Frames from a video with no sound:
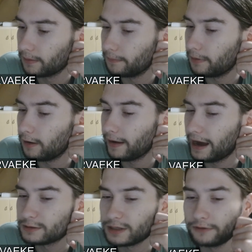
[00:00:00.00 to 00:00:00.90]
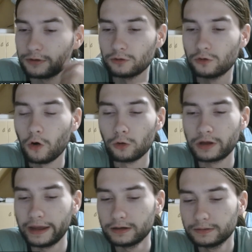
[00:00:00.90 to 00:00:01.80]
Ball out now for the goal
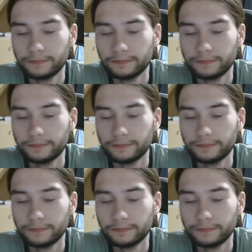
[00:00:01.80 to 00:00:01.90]
kick.